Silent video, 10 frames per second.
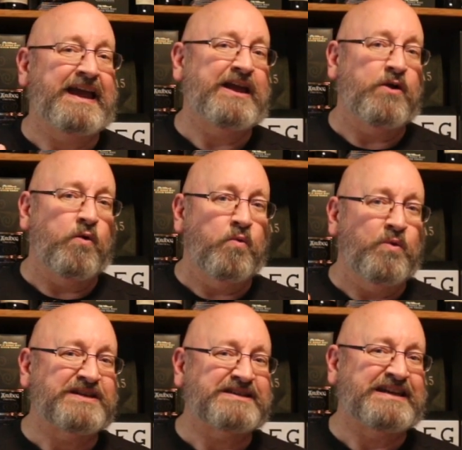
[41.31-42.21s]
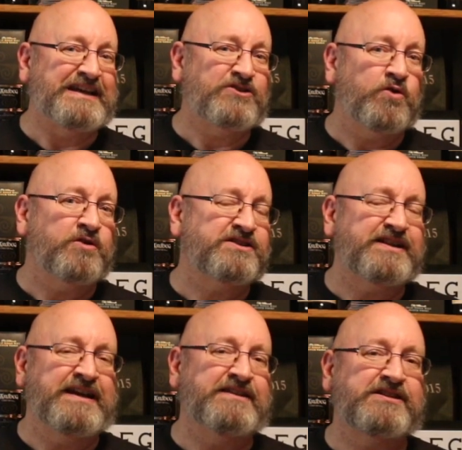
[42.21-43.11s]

a whiskey tourist in